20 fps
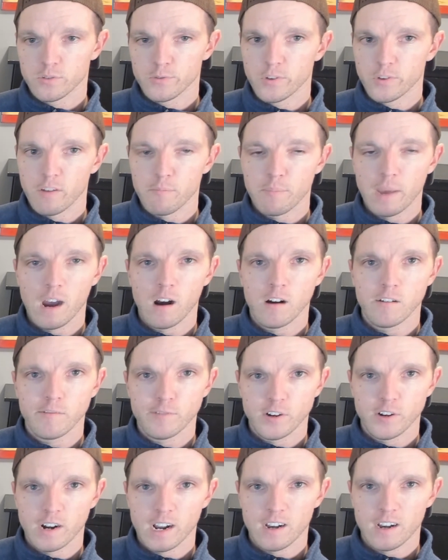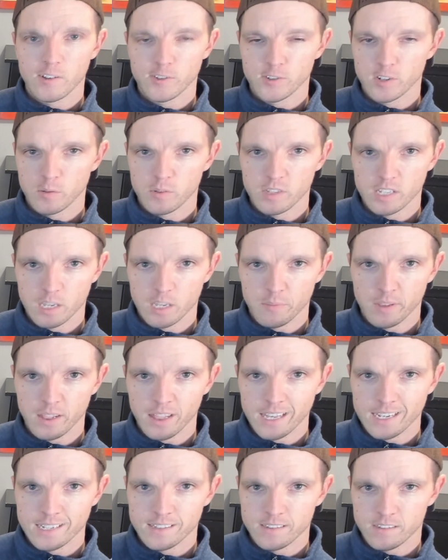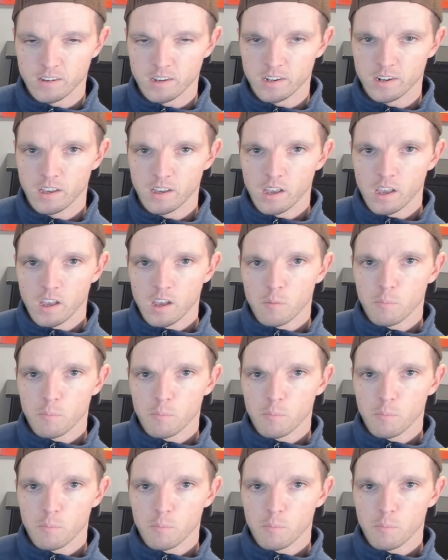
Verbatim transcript: you have power for your house, you're able to keep the lights on,